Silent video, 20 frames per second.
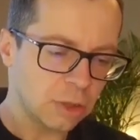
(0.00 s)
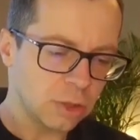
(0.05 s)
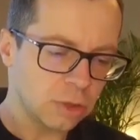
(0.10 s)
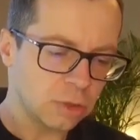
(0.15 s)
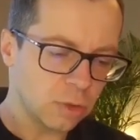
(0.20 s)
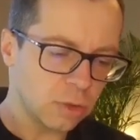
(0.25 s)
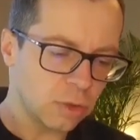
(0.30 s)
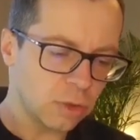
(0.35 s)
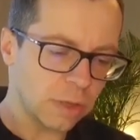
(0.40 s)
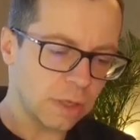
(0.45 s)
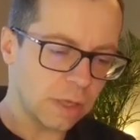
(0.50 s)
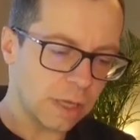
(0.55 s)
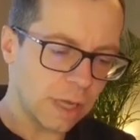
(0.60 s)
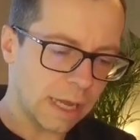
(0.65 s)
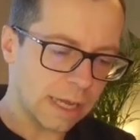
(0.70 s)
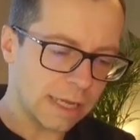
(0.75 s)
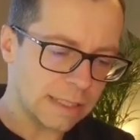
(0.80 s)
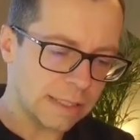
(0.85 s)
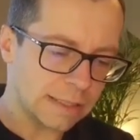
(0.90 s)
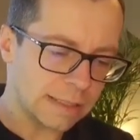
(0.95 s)
to
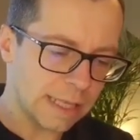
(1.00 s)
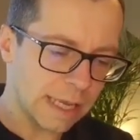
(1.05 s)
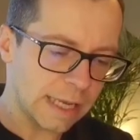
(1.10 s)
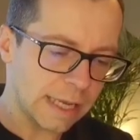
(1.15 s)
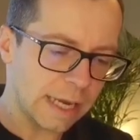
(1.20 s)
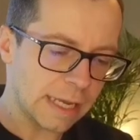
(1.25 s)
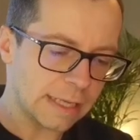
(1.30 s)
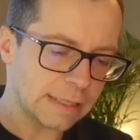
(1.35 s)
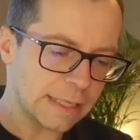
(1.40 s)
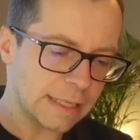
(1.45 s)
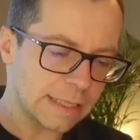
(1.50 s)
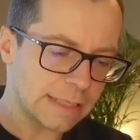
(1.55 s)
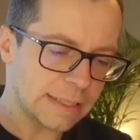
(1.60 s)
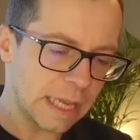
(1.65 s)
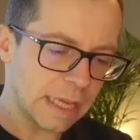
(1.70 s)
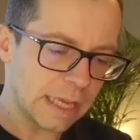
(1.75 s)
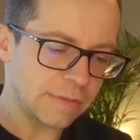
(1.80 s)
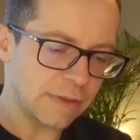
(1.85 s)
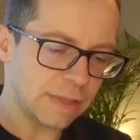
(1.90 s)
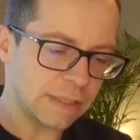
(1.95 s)
daylight
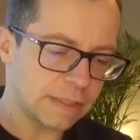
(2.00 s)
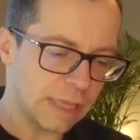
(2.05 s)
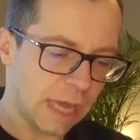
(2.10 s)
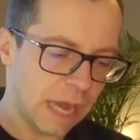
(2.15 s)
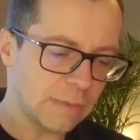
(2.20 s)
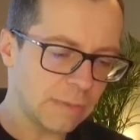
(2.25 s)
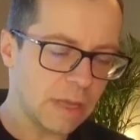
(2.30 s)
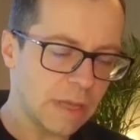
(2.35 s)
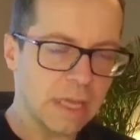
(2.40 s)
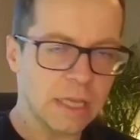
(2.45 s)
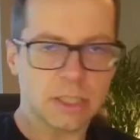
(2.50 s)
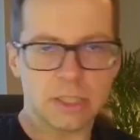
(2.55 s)
saving time.